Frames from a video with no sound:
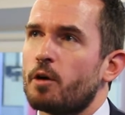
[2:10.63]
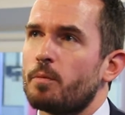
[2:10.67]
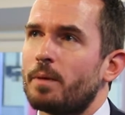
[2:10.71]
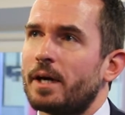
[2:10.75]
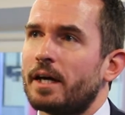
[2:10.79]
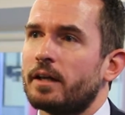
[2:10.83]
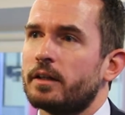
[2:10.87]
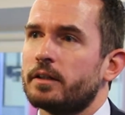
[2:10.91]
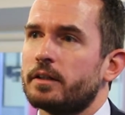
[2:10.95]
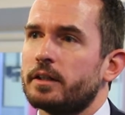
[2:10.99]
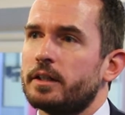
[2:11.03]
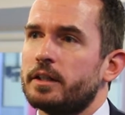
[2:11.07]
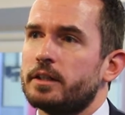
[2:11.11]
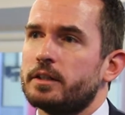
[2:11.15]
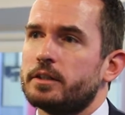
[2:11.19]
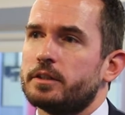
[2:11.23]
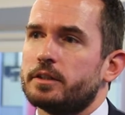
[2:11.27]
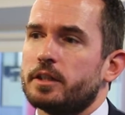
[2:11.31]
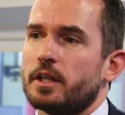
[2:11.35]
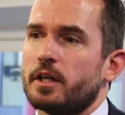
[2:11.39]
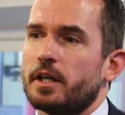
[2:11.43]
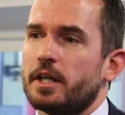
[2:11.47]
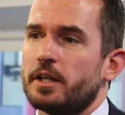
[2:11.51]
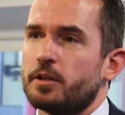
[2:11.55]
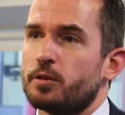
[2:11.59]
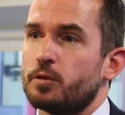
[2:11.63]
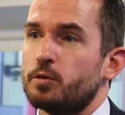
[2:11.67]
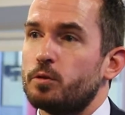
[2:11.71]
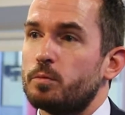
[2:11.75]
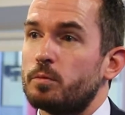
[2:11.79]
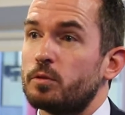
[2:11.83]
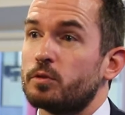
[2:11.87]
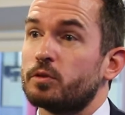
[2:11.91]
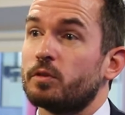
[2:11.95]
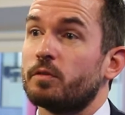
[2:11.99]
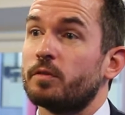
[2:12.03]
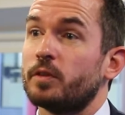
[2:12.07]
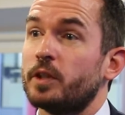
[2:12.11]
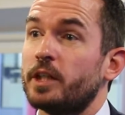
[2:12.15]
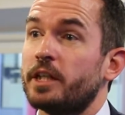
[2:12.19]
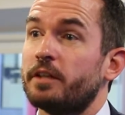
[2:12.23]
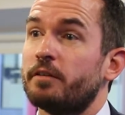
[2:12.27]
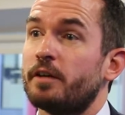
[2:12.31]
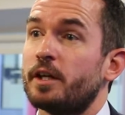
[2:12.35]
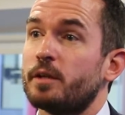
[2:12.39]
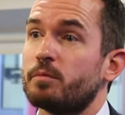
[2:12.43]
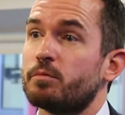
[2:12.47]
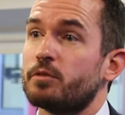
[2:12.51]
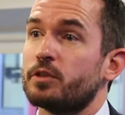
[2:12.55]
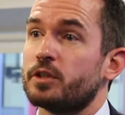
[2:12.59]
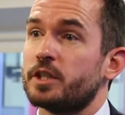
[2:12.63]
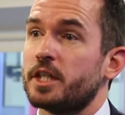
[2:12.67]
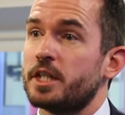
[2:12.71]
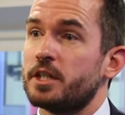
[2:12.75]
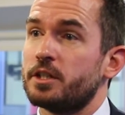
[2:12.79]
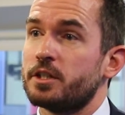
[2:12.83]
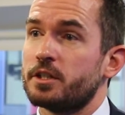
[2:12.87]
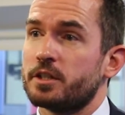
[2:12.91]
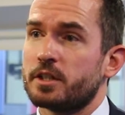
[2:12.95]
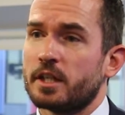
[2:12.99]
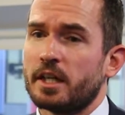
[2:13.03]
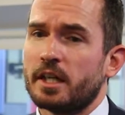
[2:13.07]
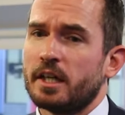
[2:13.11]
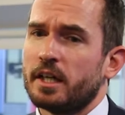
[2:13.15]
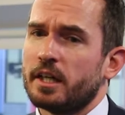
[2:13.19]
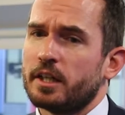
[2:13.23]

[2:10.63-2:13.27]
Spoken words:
about its normal sort of year-end procedures,